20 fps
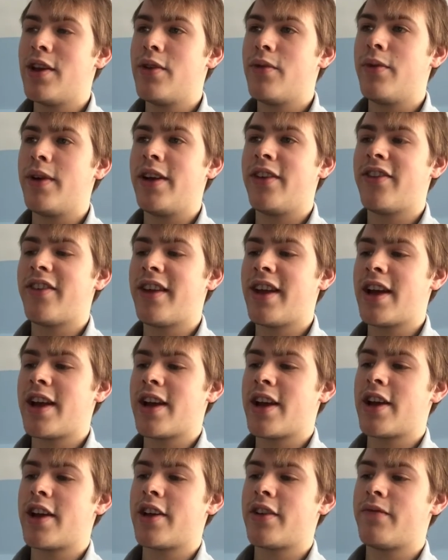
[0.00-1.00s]
We see
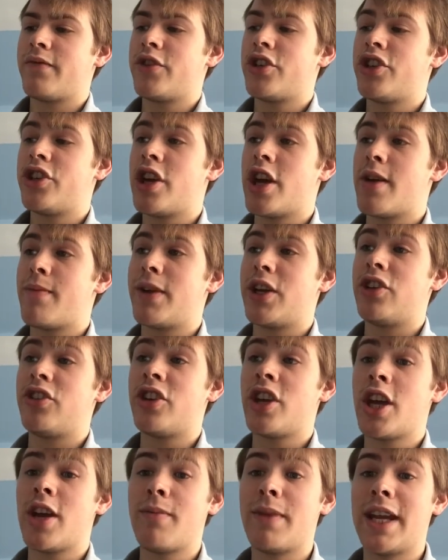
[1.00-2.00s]
a Sherman
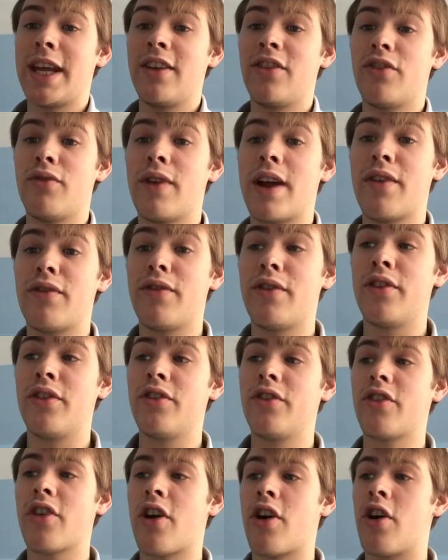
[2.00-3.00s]
Terminator
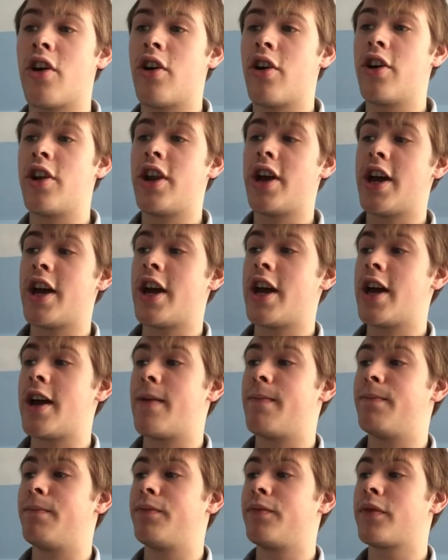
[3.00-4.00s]
reference
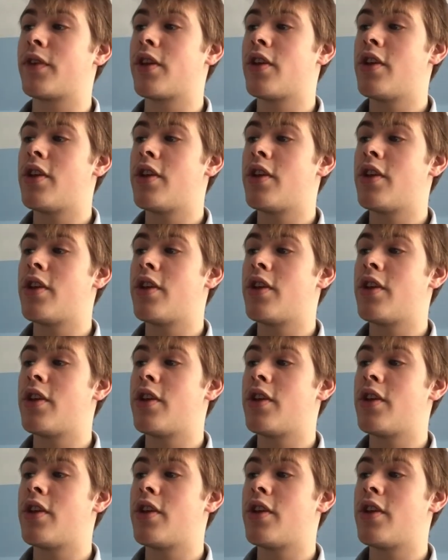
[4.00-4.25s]
on